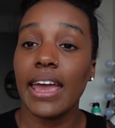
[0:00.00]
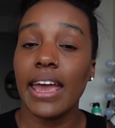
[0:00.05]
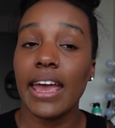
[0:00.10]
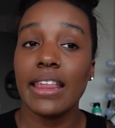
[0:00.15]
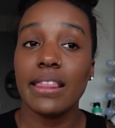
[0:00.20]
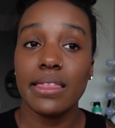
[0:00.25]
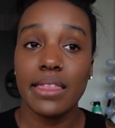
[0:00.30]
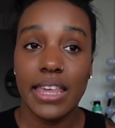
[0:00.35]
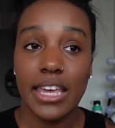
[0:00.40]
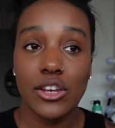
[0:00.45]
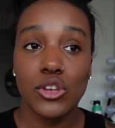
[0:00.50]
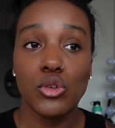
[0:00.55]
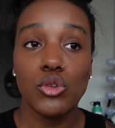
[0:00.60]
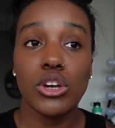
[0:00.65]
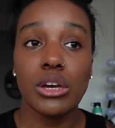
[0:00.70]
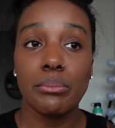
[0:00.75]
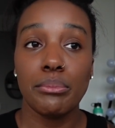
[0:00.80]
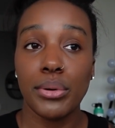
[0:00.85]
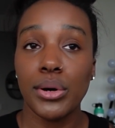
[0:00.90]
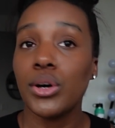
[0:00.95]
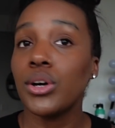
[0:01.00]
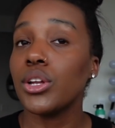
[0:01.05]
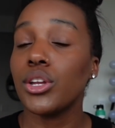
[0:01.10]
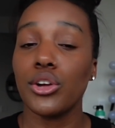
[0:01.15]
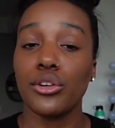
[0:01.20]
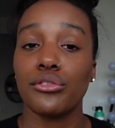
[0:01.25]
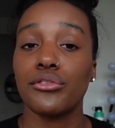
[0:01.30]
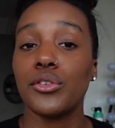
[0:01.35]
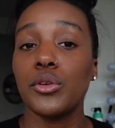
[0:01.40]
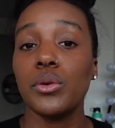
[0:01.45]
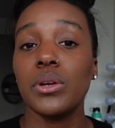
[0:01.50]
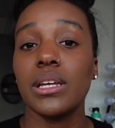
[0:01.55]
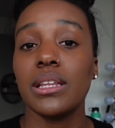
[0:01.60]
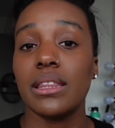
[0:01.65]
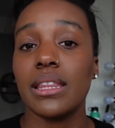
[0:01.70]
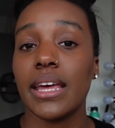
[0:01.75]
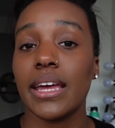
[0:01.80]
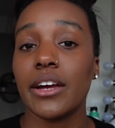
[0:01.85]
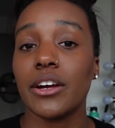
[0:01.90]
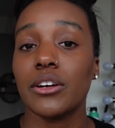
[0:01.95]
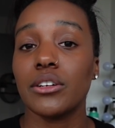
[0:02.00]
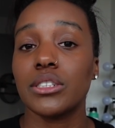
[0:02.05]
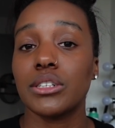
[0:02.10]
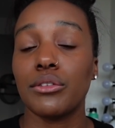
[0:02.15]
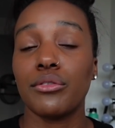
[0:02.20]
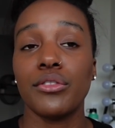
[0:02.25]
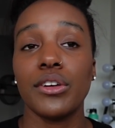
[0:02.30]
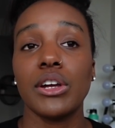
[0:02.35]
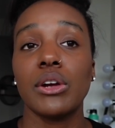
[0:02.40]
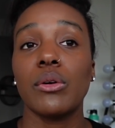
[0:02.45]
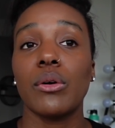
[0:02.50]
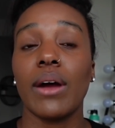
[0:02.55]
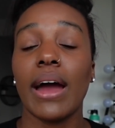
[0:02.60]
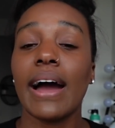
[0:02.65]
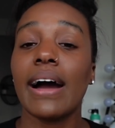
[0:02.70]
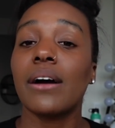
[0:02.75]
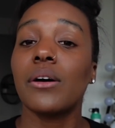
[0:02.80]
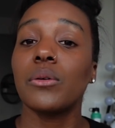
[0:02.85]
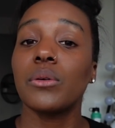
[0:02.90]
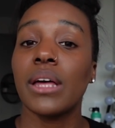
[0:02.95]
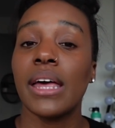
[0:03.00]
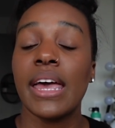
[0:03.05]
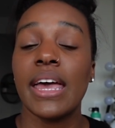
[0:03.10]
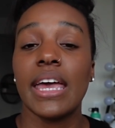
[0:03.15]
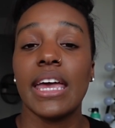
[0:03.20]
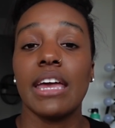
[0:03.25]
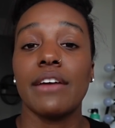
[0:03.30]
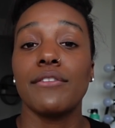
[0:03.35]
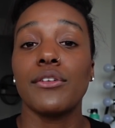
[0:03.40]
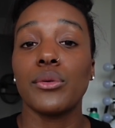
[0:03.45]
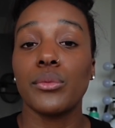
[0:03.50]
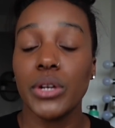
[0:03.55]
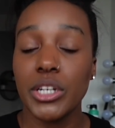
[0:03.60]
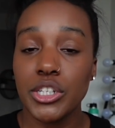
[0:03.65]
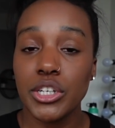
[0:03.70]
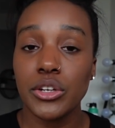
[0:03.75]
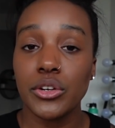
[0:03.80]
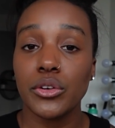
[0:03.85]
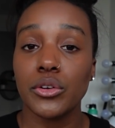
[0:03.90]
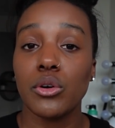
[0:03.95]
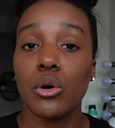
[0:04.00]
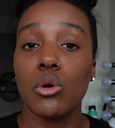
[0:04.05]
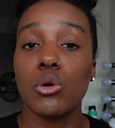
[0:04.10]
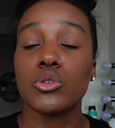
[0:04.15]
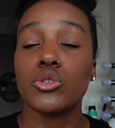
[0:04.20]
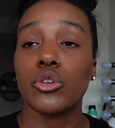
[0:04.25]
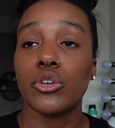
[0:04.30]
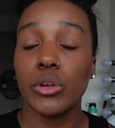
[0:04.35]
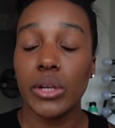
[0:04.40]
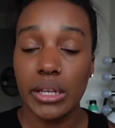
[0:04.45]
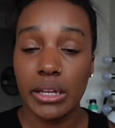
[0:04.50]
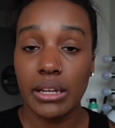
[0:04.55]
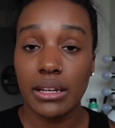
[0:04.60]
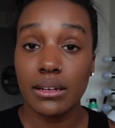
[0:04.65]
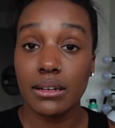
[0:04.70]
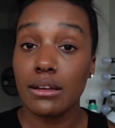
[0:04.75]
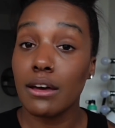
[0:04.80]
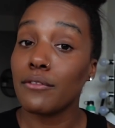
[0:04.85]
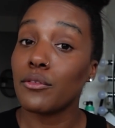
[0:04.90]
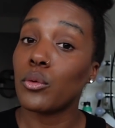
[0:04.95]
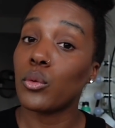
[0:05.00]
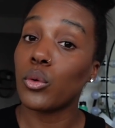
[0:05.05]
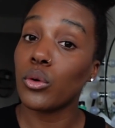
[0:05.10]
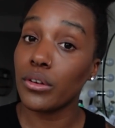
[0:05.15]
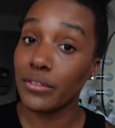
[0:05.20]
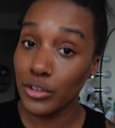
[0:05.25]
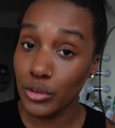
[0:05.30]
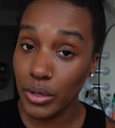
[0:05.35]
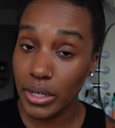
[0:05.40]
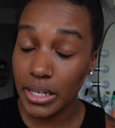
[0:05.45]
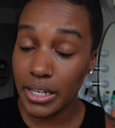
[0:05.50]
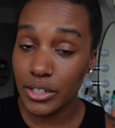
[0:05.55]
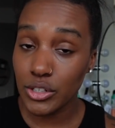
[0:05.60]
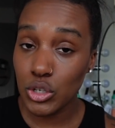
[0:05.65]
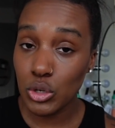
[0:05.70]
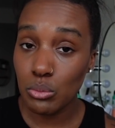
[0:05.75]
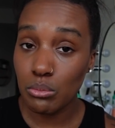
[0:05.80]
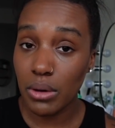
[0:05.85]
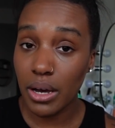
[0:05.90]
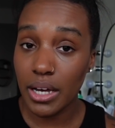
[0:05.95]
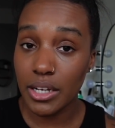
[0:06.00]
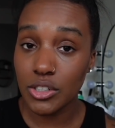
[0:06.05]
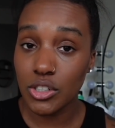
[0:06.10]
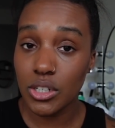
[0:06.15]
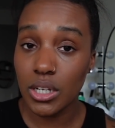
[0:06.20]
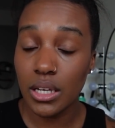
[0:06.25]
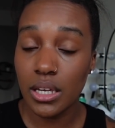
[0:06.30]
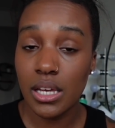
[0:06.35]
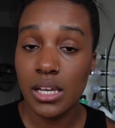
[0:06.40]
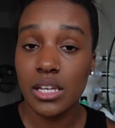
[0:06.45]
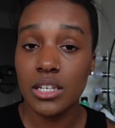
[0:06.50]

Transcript: and then you can put your food in there to figure out if you're reaching your goals or you're eating enough or if you're eating too much.